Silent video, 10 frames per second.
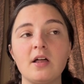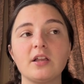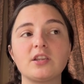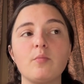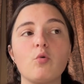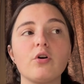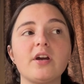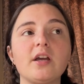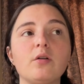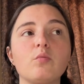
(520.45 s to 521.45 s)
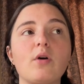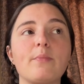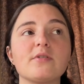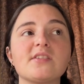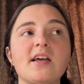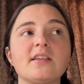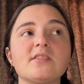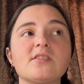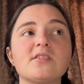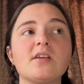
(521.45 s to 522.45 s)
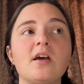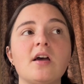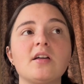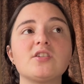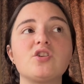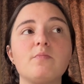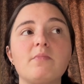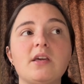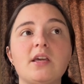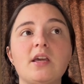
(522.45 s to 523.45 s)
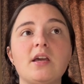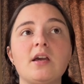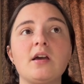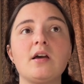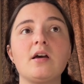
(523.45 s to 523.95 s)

Like the Morrigan represents to me